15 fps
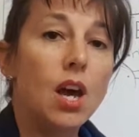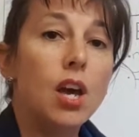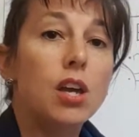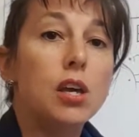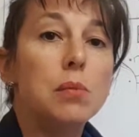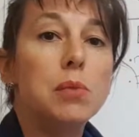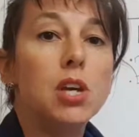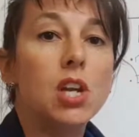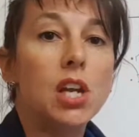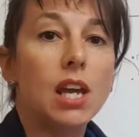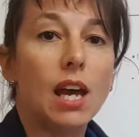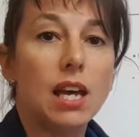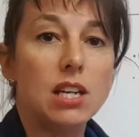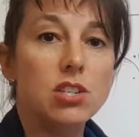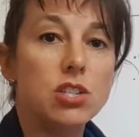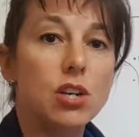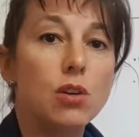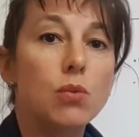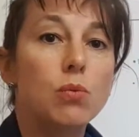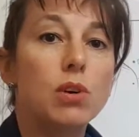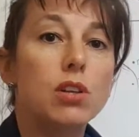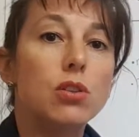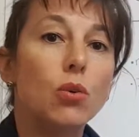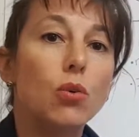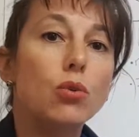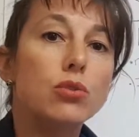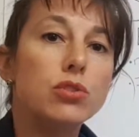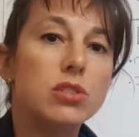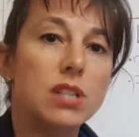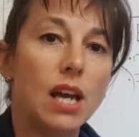Communication with all
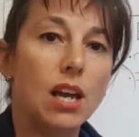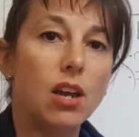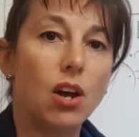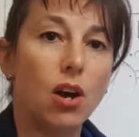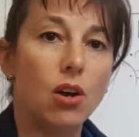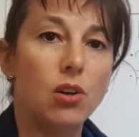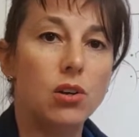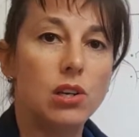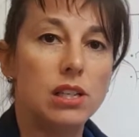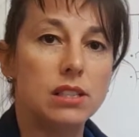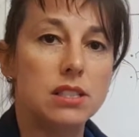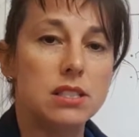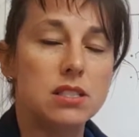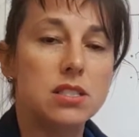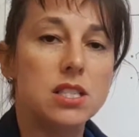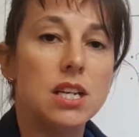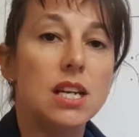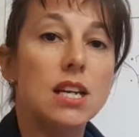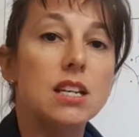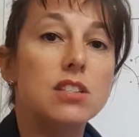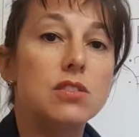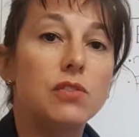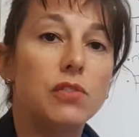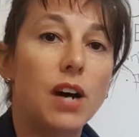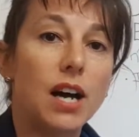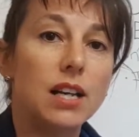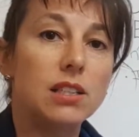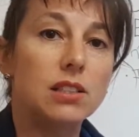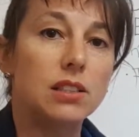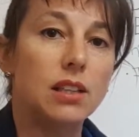stakeholders is
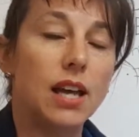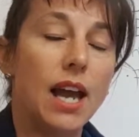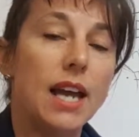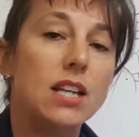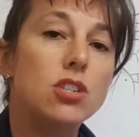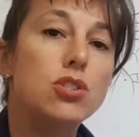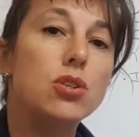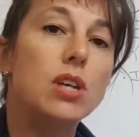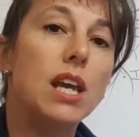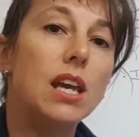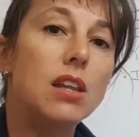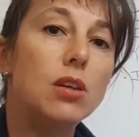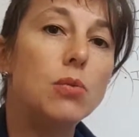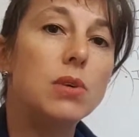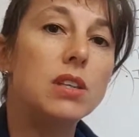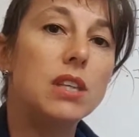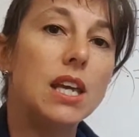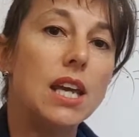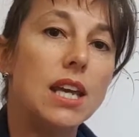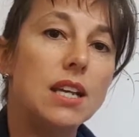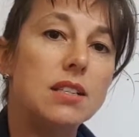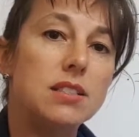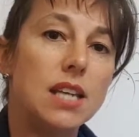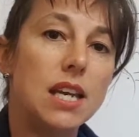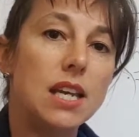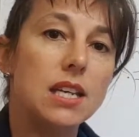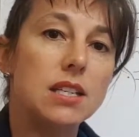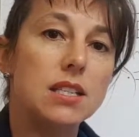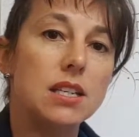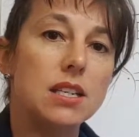vital, and together with the
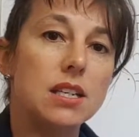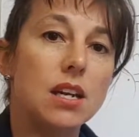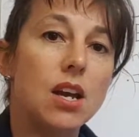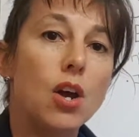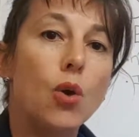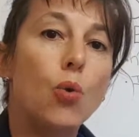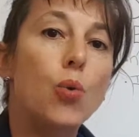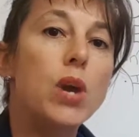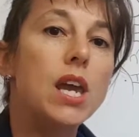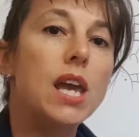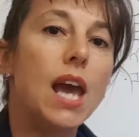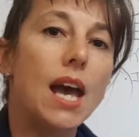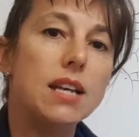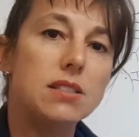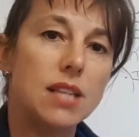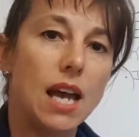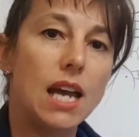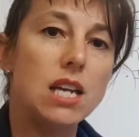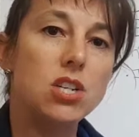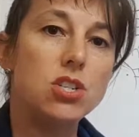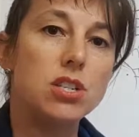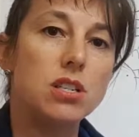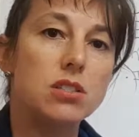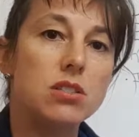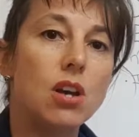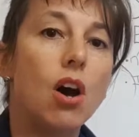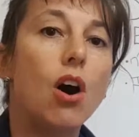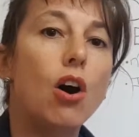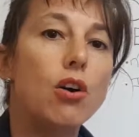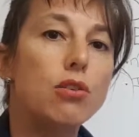executor, we as agents
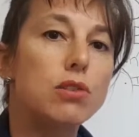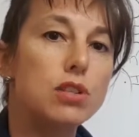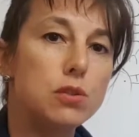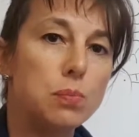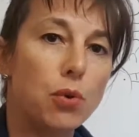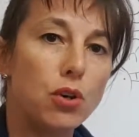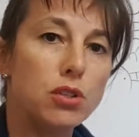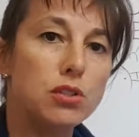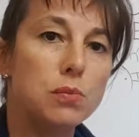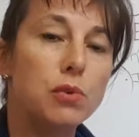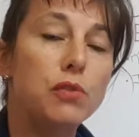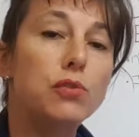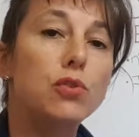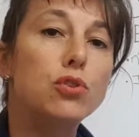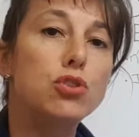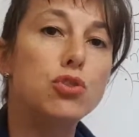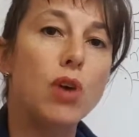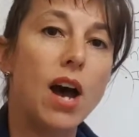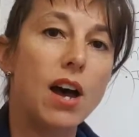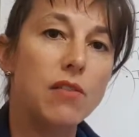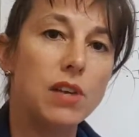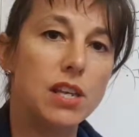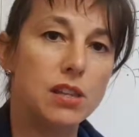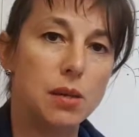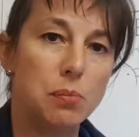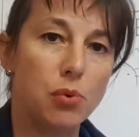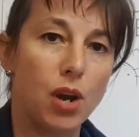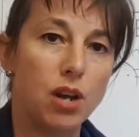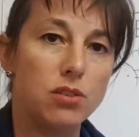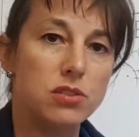are responsible for driving the
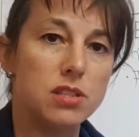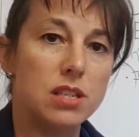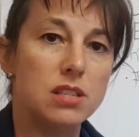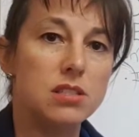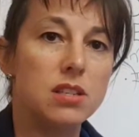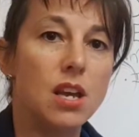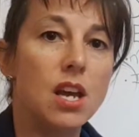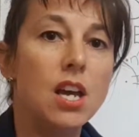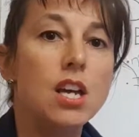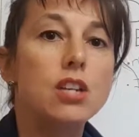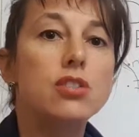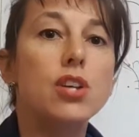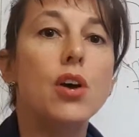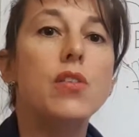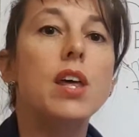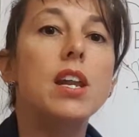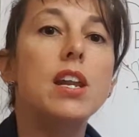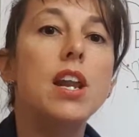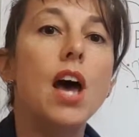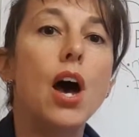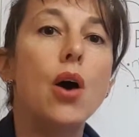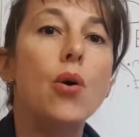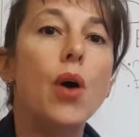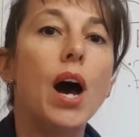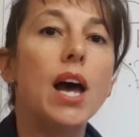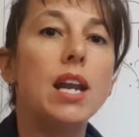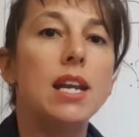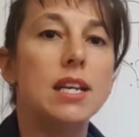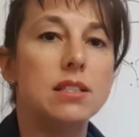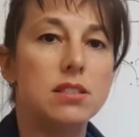process so that no
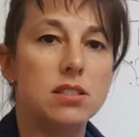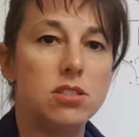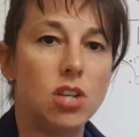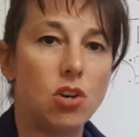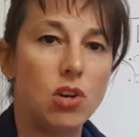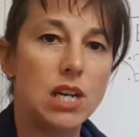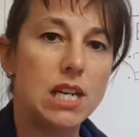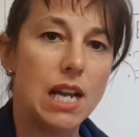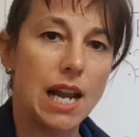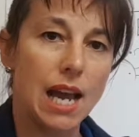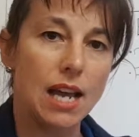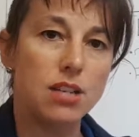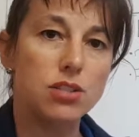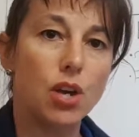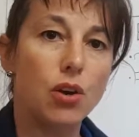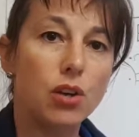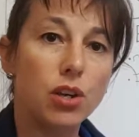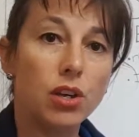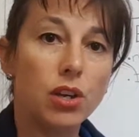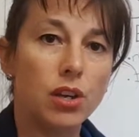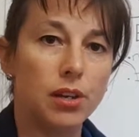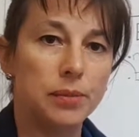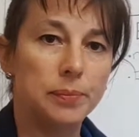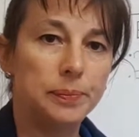unnecessary delays occur.